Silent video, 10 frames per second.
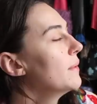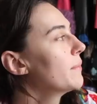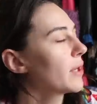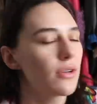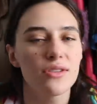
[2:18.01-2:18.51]

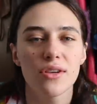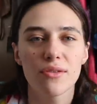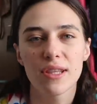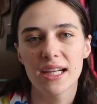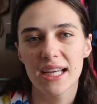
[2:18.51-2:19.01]
But also
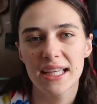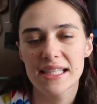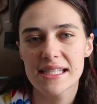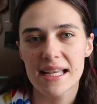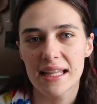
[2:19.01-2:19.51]
then I can
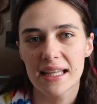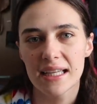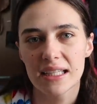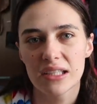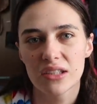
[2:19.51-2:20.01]
sell
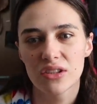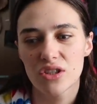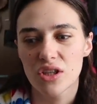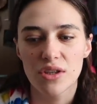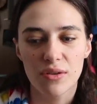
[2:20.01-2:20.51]
it
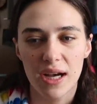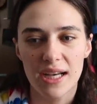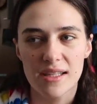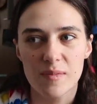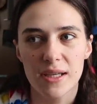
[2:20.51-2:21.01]
to you
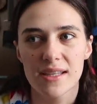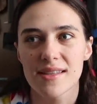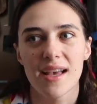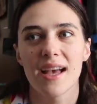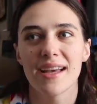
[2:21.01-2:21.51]
guys because
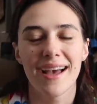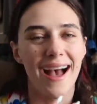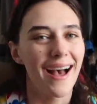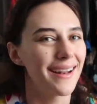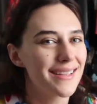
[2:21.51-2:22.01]
it
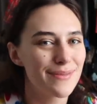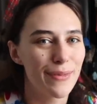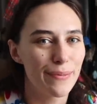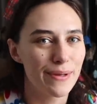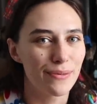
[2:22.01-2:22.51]
had its
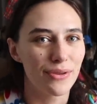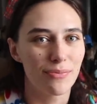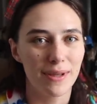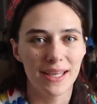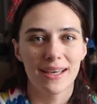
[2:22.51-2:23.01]
moment with
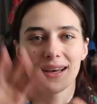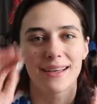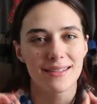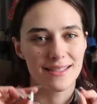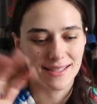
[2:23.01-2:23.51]
me. I
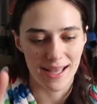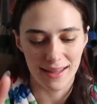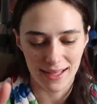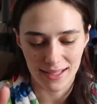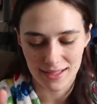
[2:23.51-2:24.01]
can sell
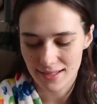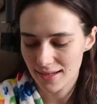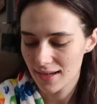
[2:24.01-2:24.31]
it.